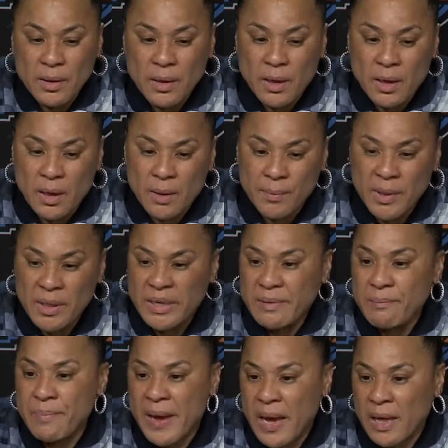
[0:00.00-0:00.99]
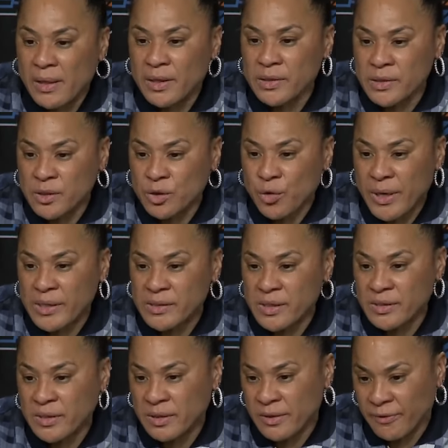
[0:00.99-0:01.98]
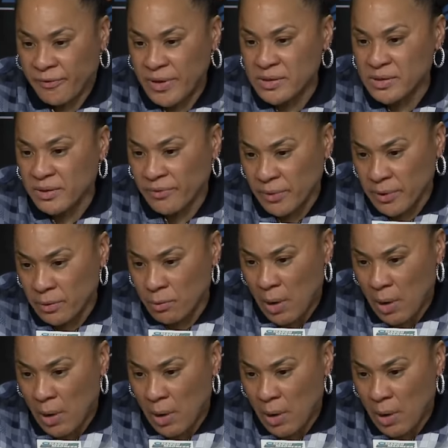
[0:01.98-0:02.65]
an imbalanced transition defensively